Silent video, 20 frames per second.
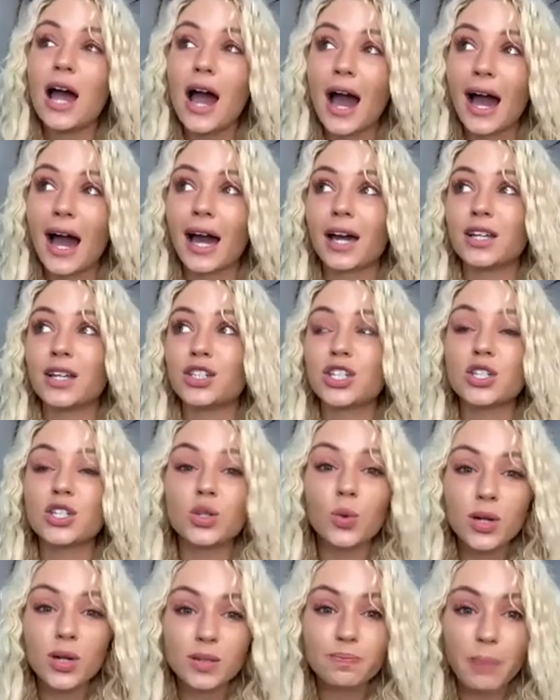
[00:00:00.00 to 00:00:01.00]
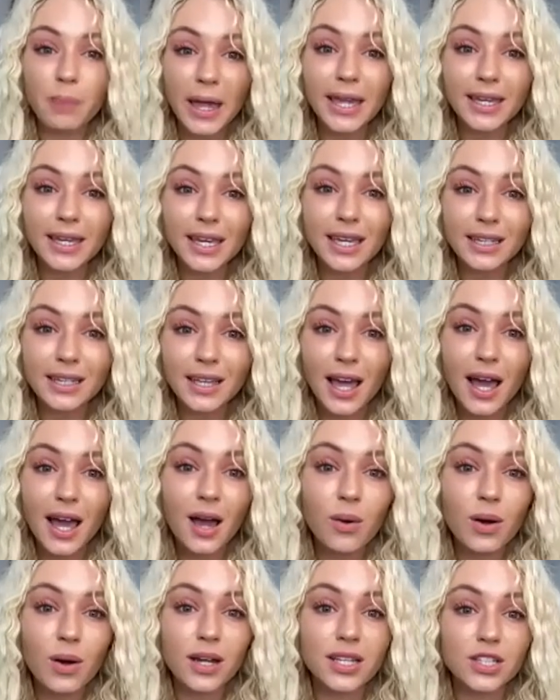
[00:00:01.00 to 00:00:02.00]
and she's always baking
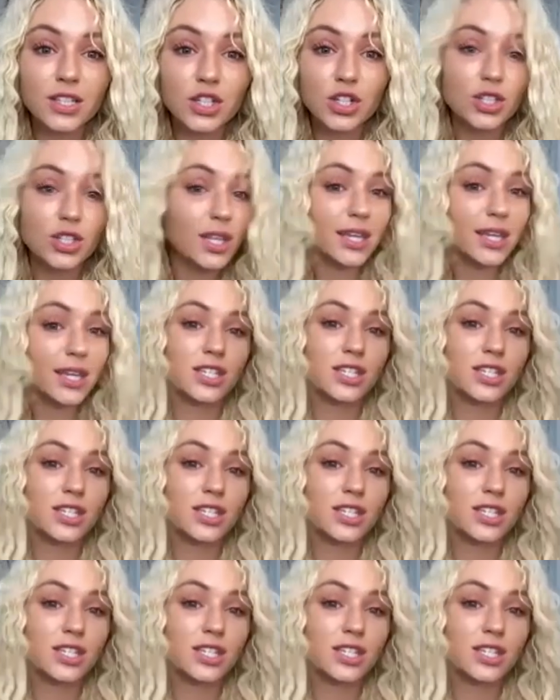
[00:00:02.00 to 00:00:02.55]
now, and it's just it's